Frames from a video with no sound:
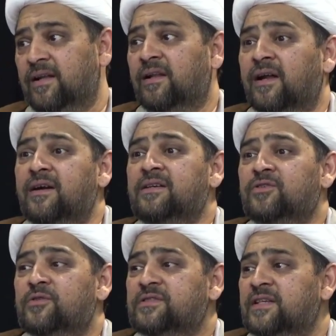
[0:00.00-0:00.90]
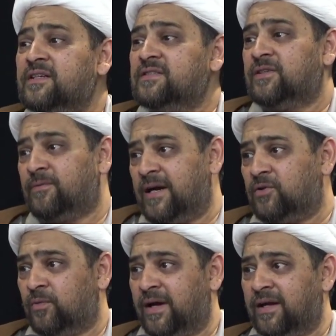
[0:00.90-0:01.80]
Learn those things the
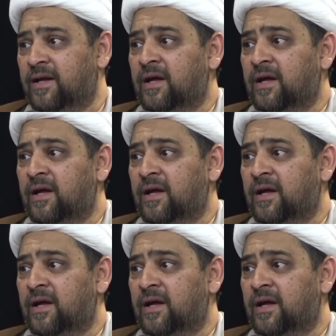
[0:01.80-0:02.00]
right way.